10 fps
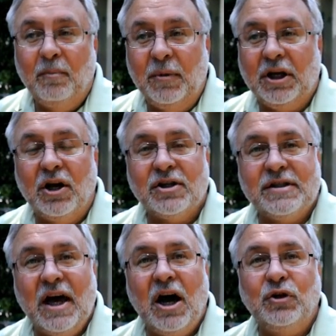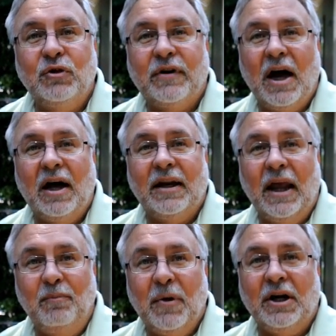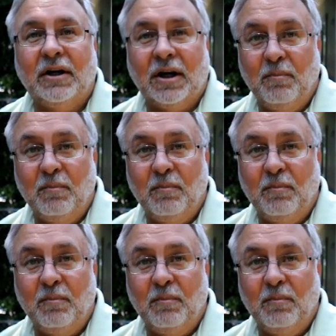because now you've got a better